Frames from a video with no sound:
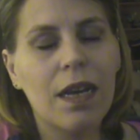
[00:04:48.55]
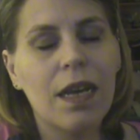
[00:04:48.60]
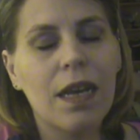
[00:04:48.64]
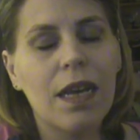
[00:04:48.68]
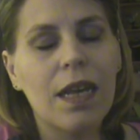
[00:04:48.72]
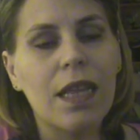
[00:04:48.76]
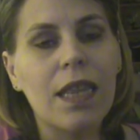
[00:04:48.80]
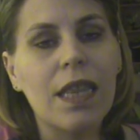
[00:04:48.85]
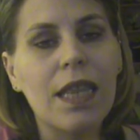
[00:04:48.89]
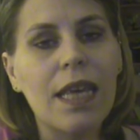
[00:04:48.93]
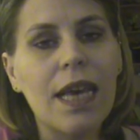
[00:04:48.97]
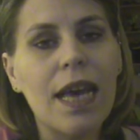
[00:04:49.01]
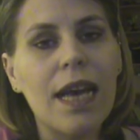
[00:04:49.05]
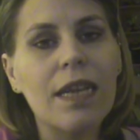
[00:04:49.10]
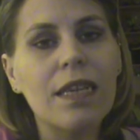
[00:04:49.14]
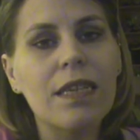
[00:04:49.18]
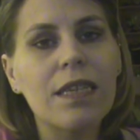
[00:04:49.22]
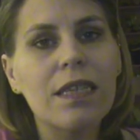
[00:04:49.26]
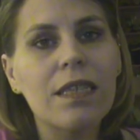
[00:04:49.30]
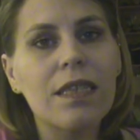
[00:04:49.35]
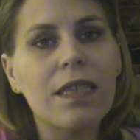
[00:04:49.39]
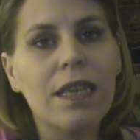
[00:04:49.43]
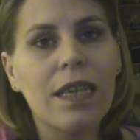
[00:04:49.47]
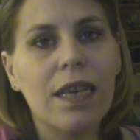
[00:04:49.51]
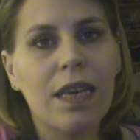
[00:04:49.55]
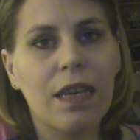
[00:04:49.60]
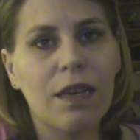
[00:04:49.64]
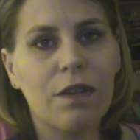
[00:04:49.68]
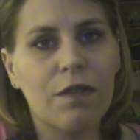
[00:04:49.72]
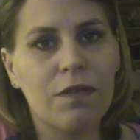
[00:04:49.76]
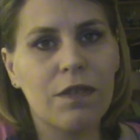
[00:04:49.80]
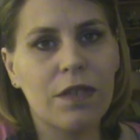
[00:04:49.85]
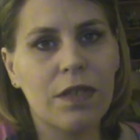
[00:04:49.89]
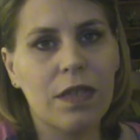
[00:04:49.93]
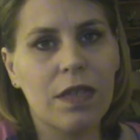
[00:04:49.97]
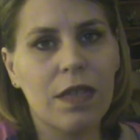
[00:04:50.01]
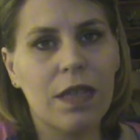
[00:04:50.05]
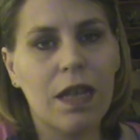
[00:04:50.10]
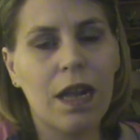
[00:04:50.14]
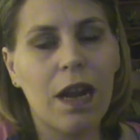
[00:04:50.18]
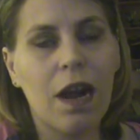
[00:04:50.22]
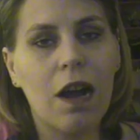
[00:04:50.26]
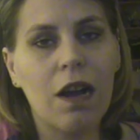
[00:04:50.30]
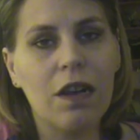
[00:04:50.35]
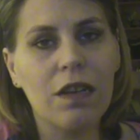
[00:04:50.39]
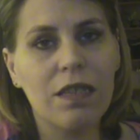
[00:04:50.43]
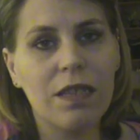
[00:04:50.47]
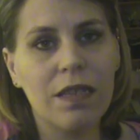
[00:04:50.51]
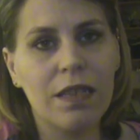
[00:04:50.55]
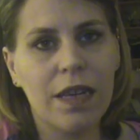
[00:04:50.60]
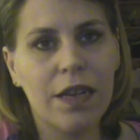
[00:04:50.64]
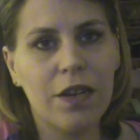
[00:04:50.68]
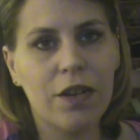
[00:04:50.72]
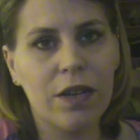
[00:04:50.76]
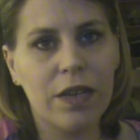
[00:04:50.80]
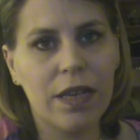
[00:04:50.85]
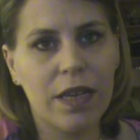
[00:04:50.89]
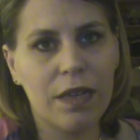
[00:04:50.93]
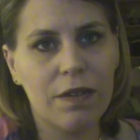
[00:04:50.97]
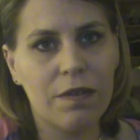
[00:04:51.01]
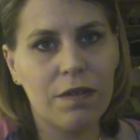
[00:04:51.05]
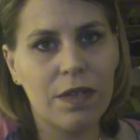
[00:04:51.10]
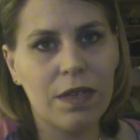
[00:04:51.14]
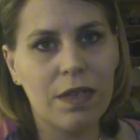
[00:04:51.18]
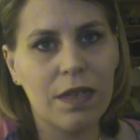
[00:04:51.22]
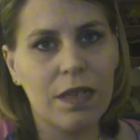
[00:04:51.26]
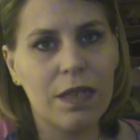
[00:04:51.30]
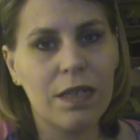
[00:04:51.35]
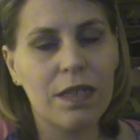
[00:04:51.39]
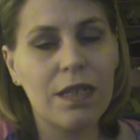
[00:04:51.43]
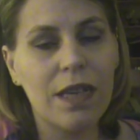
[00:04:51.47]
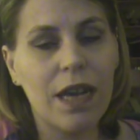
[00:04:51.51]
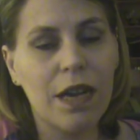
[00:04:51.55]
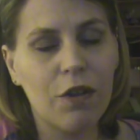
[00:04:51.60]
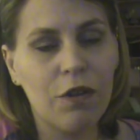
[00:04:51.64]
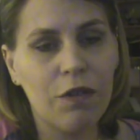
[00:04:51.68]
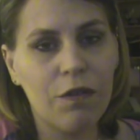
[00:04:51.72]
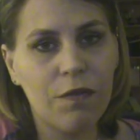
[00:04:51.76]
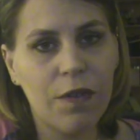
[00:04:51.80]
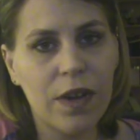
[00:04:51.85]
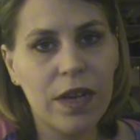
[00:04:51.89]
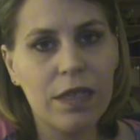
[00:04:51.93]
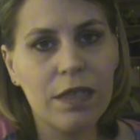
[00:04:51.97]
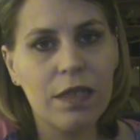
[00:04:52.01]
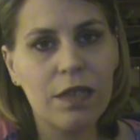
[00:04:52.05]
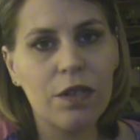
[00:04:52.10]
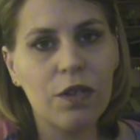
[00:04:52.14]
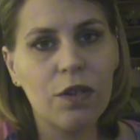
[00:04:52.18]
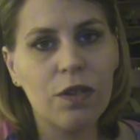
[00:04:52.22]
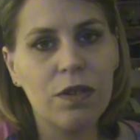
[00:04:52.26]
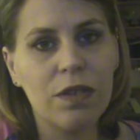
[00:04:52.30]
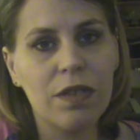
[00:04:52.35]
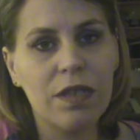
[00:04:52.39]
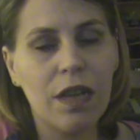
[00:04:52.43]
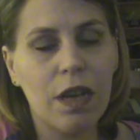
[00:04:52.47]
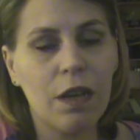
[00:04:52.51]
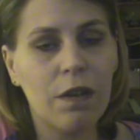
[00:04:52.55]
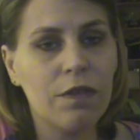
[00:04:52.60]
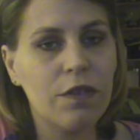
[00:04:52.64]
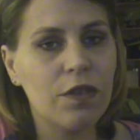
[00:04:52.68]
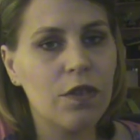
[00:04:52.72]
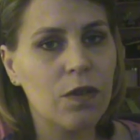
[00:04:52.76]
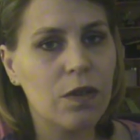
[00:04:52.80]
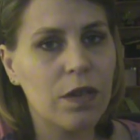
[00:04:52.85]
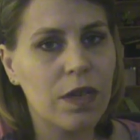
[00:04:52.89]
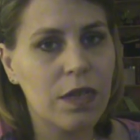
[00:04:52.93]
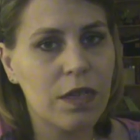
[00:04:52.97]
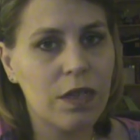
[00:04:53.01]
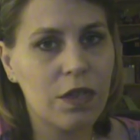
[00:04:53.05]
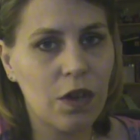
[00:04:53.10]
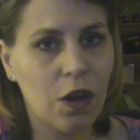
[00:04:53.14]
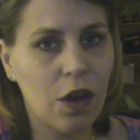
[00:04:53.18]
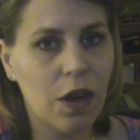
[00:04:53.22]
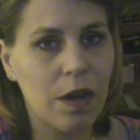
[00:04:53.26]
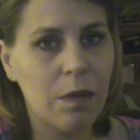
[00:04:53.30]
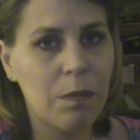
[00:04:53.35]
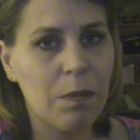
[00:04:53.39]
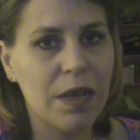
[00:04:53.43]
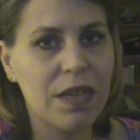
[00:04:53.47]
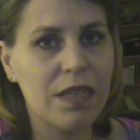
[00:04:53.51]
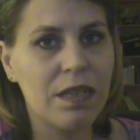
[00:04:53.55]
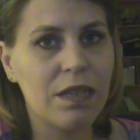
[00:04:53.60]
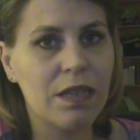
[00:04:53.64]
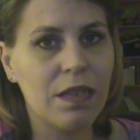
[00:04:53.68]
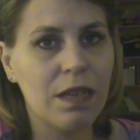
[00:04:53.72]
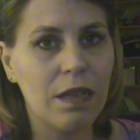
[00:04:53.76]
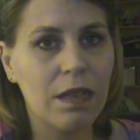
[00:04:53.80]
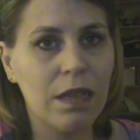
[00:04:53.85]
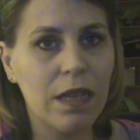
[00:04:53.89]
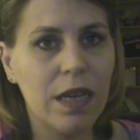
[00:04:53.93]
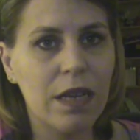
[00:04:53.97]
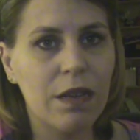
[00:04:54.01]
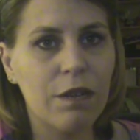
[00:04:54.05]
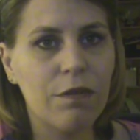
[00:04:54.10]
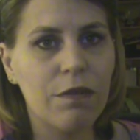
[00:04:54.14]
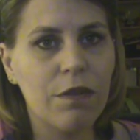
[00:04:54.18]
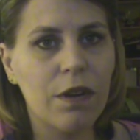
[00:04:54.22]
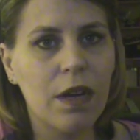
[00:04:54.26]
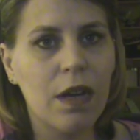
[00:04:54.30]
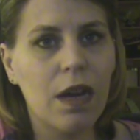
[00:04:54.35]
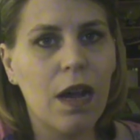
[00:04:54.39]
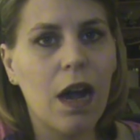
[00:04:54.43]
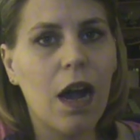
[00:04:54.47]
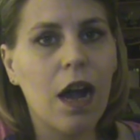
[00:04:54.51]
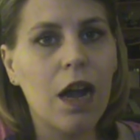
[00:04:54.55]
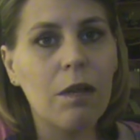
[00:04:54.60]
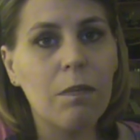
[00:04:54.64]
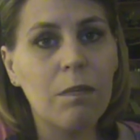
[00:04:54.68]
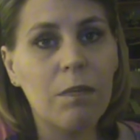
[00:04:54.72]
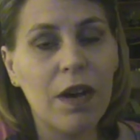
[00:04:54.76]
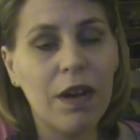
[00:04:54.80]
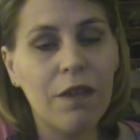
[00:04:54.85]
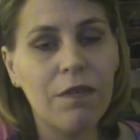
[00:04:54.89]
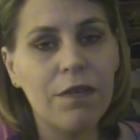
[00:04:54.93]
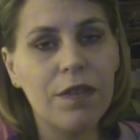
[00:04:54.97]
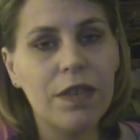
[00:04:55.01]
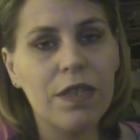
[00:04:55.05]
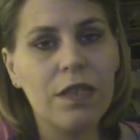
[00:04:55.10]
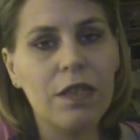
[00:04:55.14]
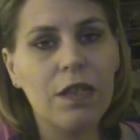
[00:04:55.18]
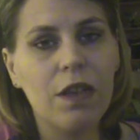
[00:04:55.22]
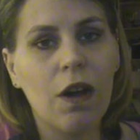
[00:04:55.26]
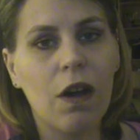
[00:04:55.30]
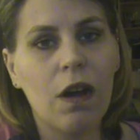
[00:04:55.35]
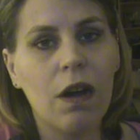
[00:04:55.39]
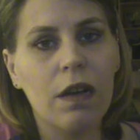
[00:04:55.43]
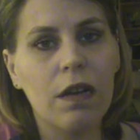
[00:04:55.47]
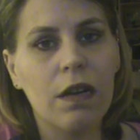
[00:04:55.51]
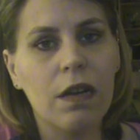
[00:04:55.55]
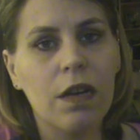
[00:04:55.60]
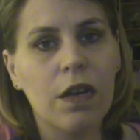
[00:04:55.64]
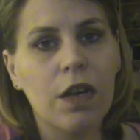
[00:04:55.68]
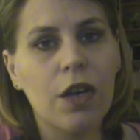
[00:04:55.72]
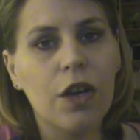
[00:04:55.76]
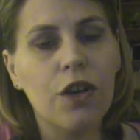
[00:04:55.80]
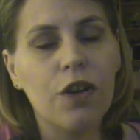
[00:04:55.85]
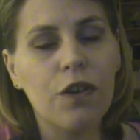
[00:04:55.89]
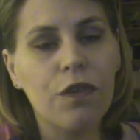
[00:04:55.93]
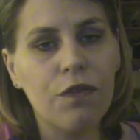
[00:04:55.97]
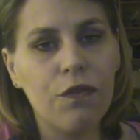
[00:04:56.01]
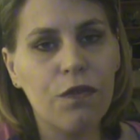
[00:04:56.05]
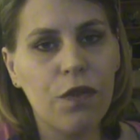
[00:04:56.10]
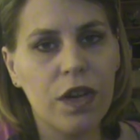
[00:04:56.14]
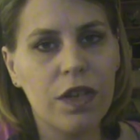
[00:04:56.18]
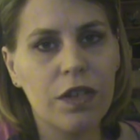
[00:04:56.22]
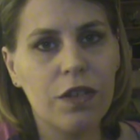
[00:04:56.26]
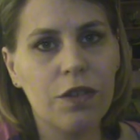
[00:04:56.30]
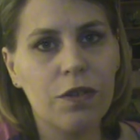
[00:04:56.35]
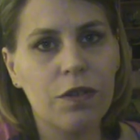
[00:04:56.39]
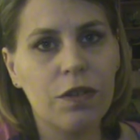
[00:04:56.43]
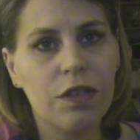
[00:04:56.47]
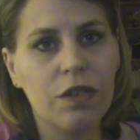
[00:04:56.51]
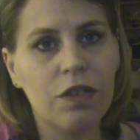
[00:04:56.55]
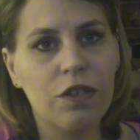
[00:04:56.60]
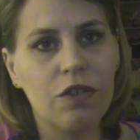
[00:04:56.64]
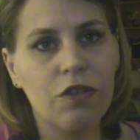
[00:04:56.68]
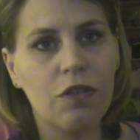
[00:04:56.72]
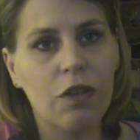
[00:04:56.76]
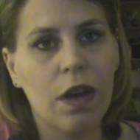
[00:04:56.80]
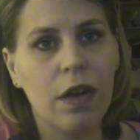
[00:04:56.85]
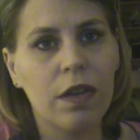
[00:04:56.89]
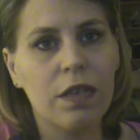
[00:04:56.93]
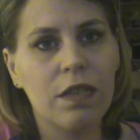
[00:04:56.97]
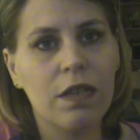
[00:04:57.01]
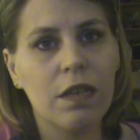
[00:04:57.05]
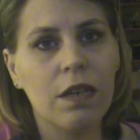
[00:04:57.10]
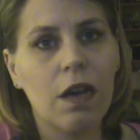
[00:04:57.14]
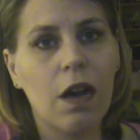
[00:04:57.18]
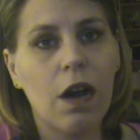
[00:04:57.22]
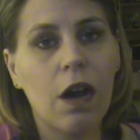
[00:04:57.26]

In the end is the gift that our Slayer gives, sacrifices herself so that Dawn may still live. Our Buffy is gone. Her friends are distraught.